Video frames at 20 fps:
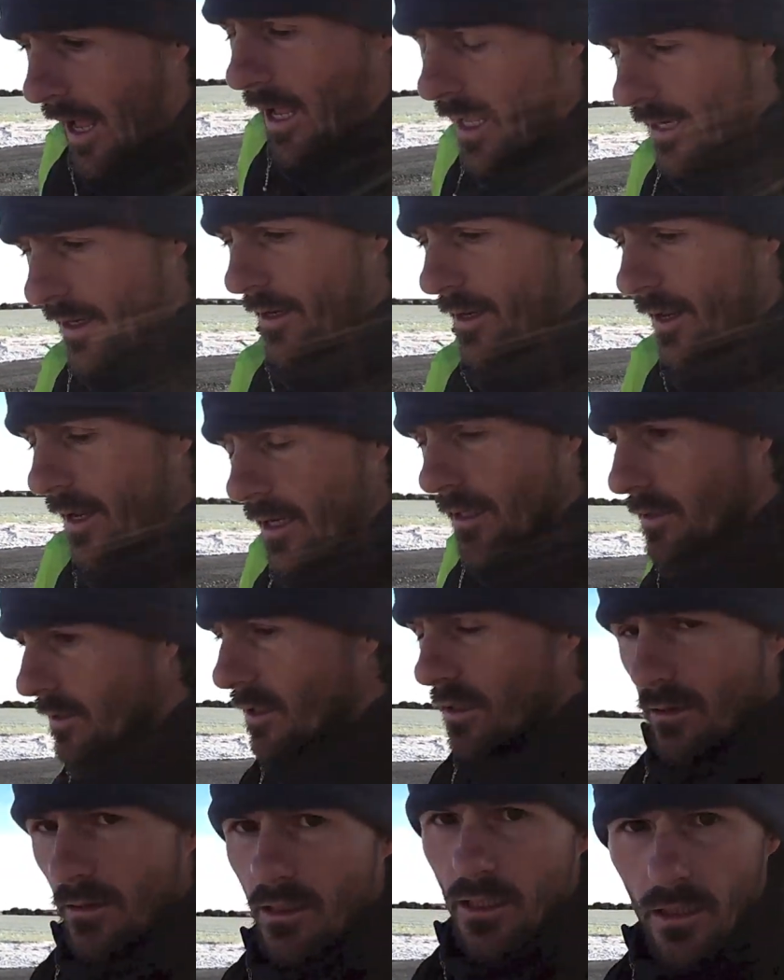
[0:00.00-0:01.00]
And uh,
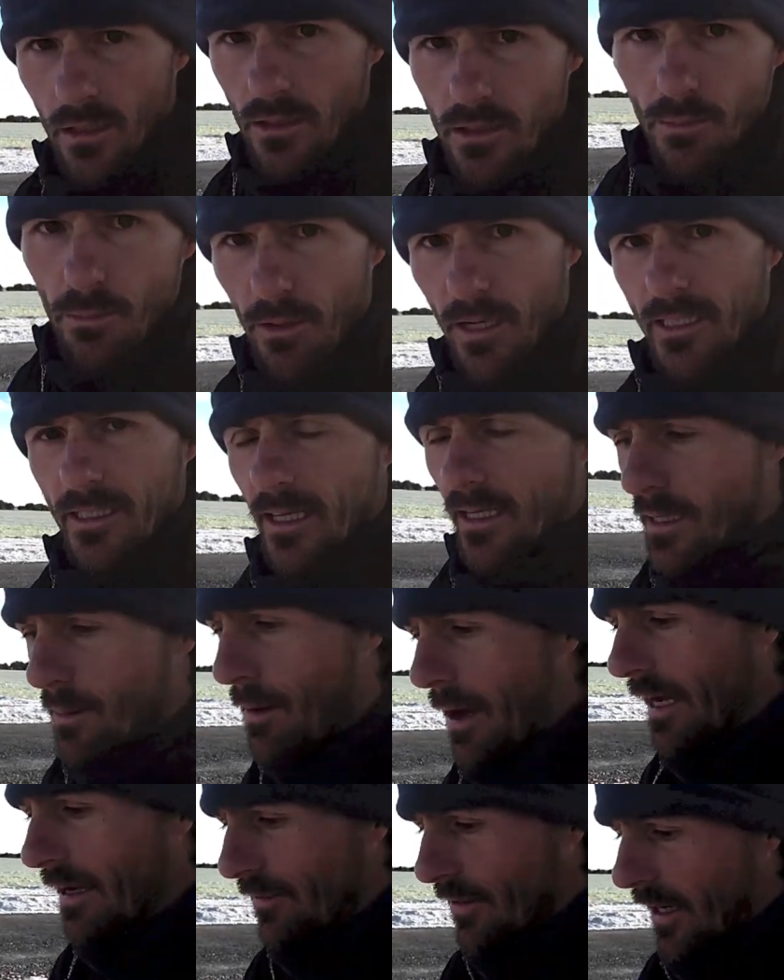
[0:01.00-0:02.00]
she, she knows the place like
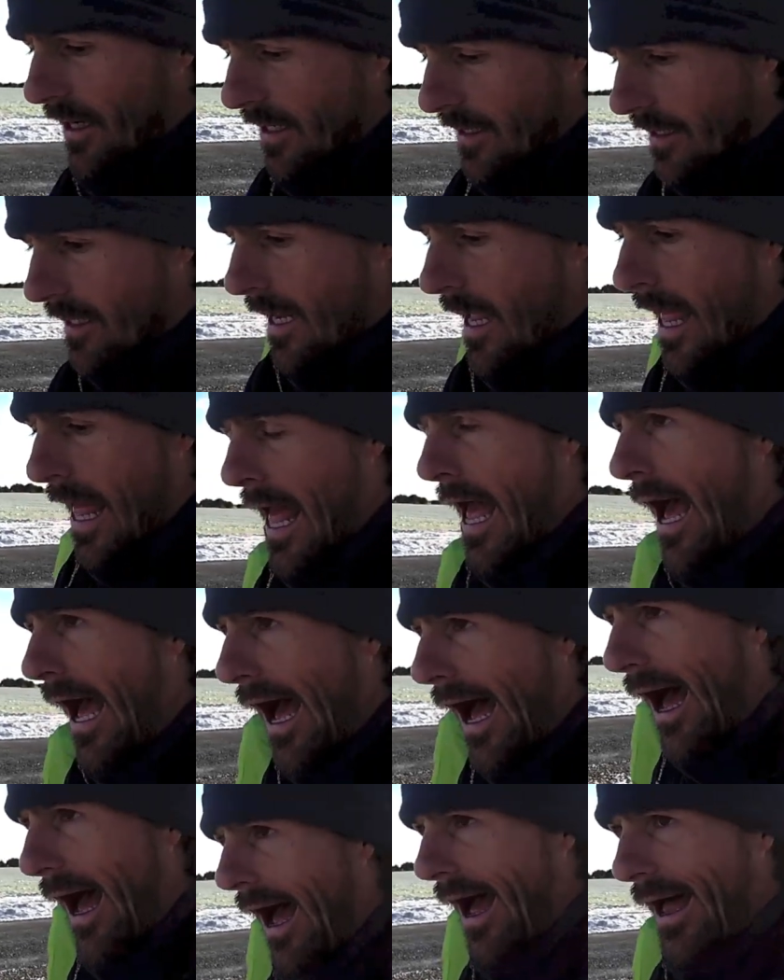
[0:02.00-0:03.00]
the back of her hand.
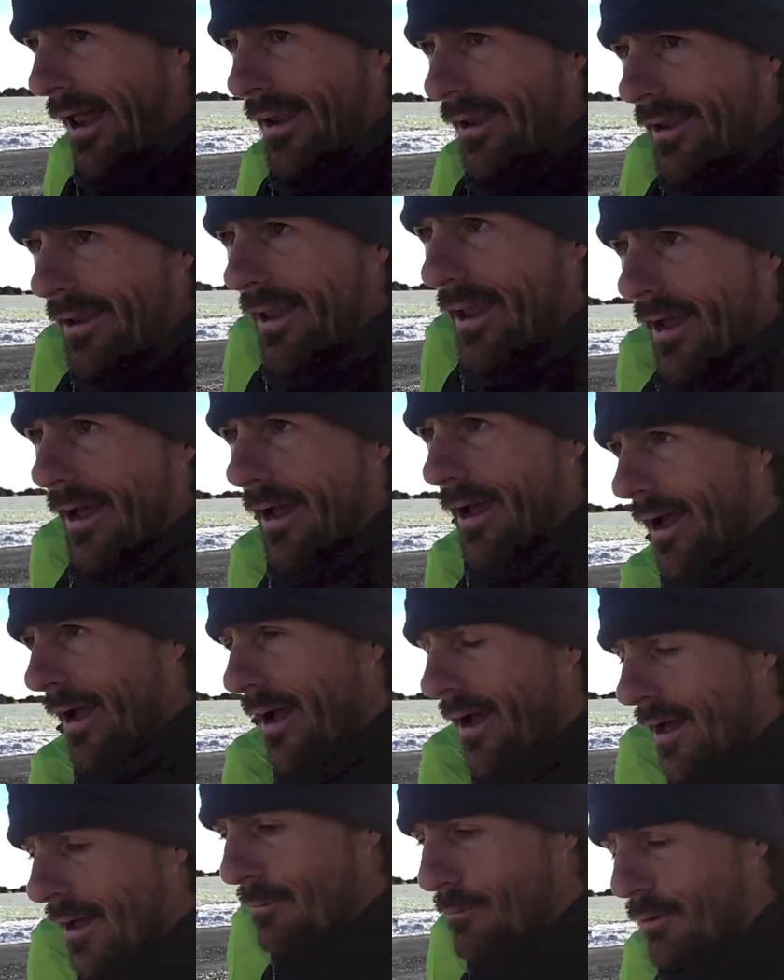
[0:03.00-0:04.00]
And, uh,
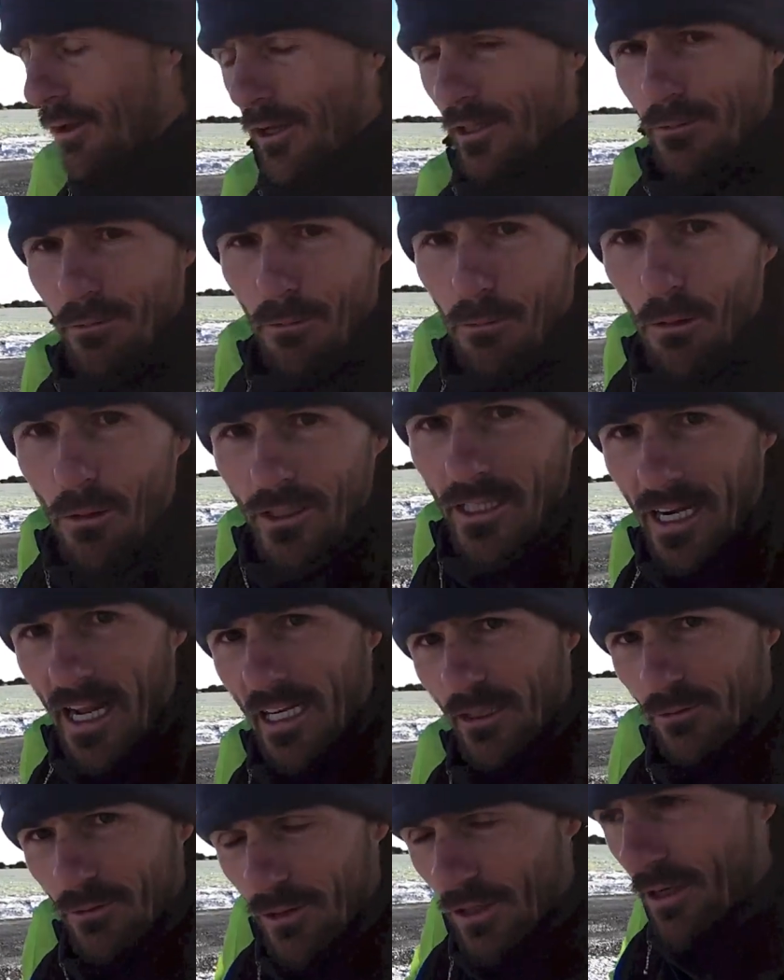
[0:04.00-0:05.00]
plus we walked an
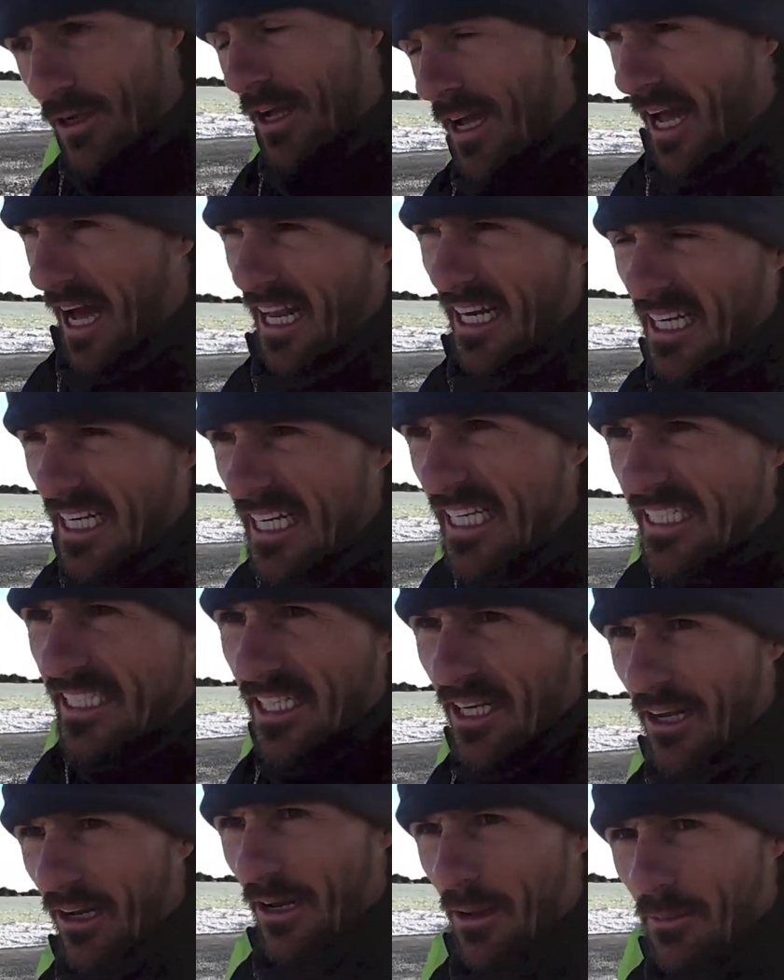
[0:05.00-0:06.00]
extra, at
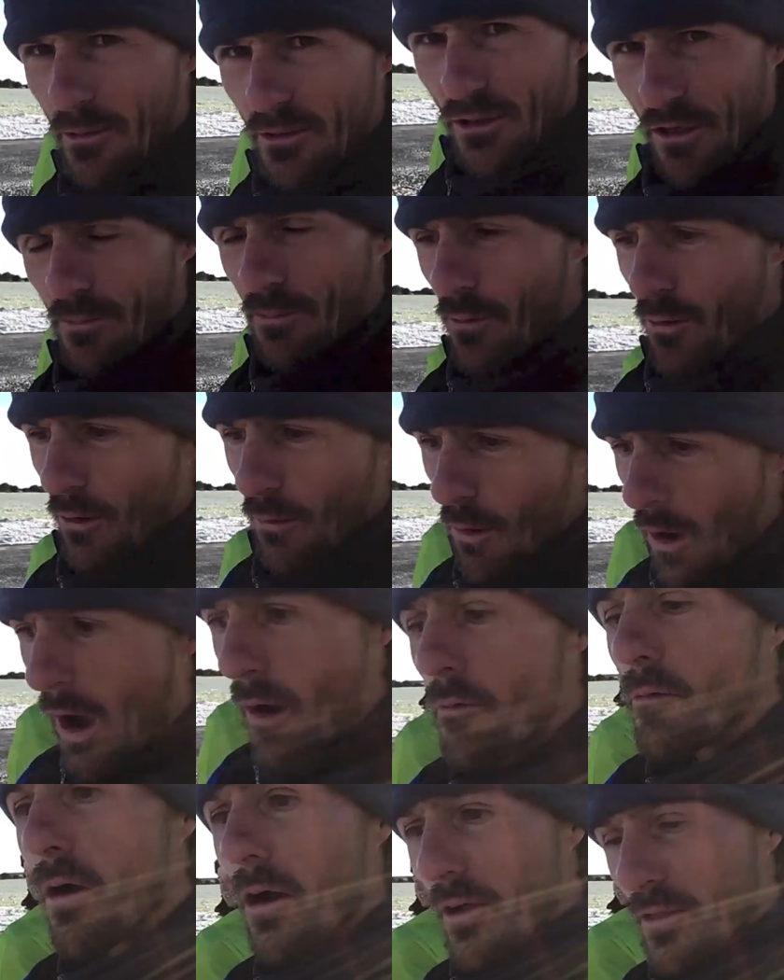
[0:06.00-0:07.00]
least a kilometer or more
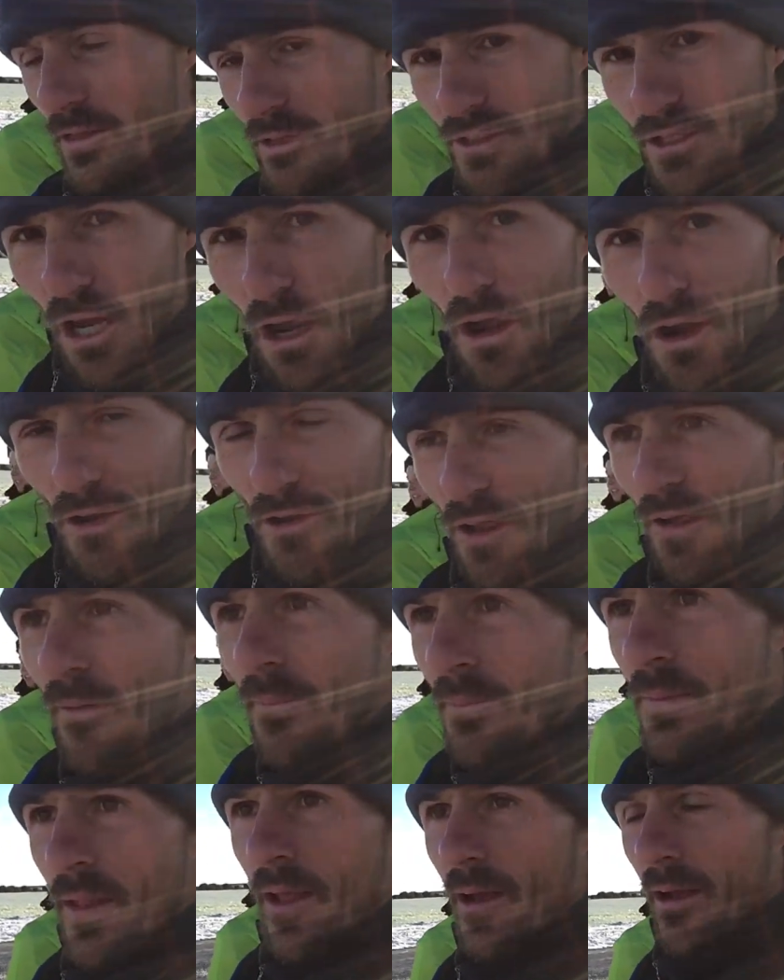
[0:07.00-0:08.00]
around the
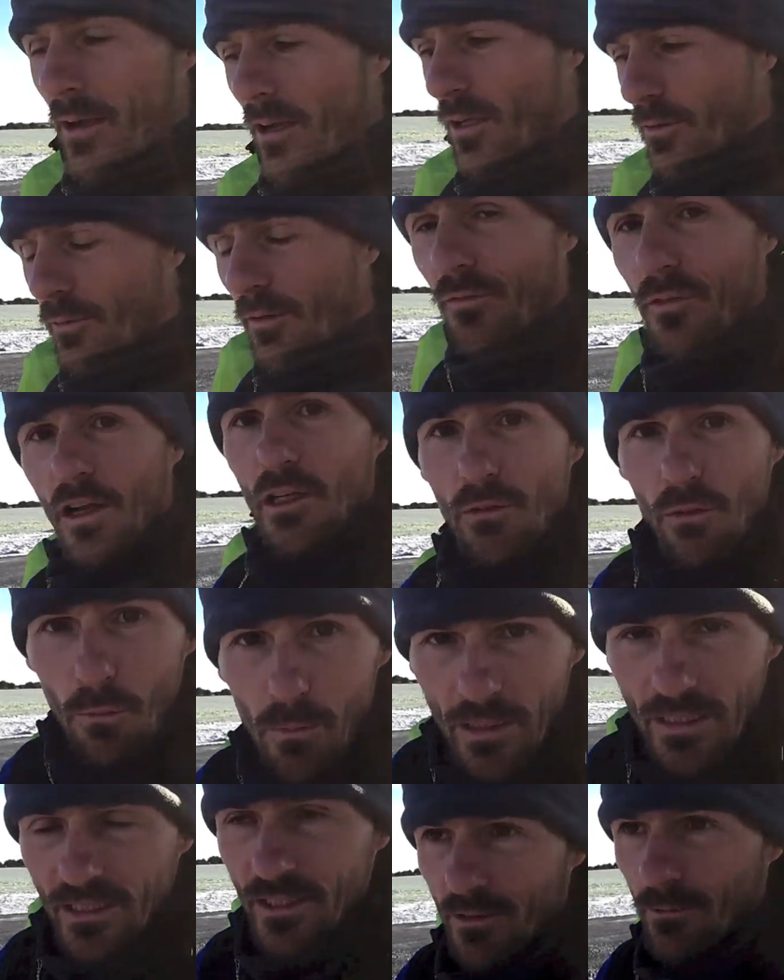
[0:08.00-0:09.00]
town because we first of
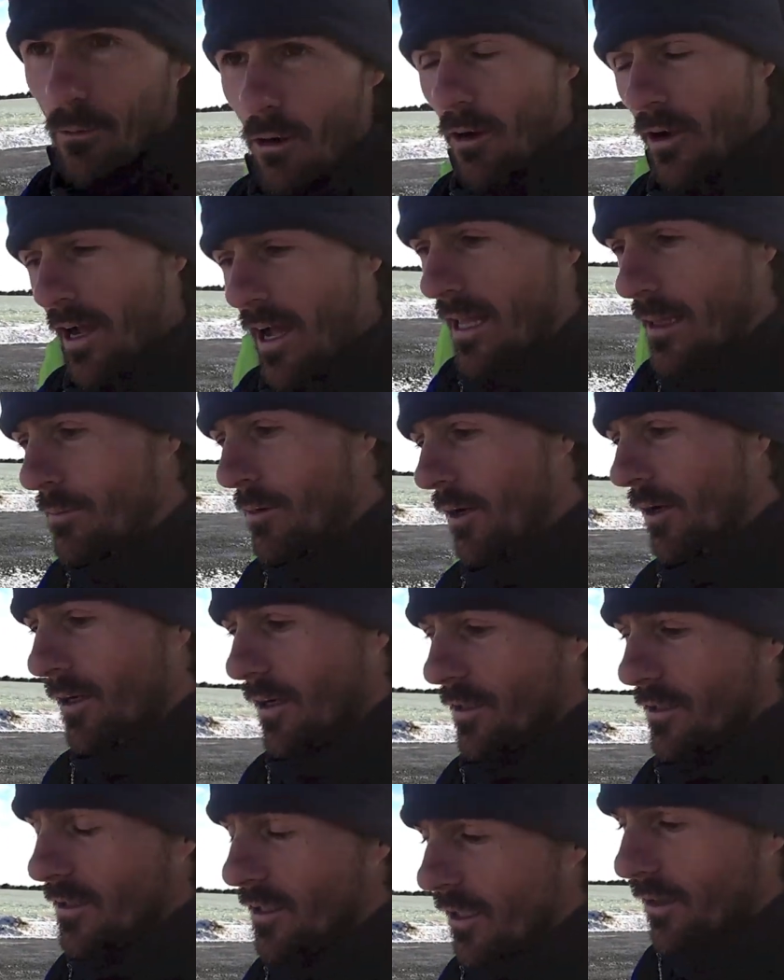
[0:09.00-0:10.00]
all went to the wrong alberger.